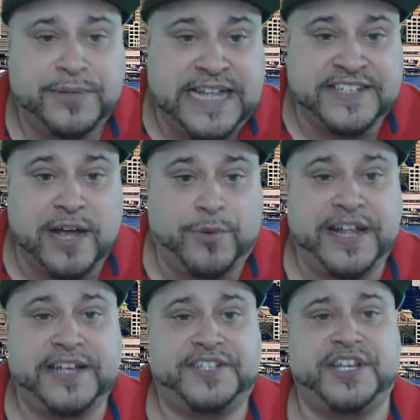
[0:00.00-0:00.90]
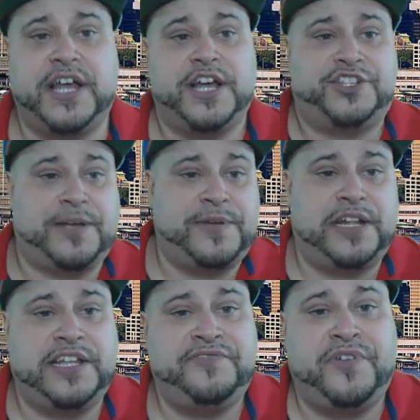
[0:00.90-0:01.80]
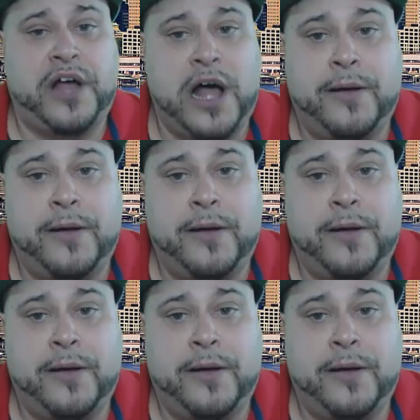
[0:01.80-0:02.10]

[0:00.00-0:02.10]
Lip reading: But that's how it is. So I'm going to leave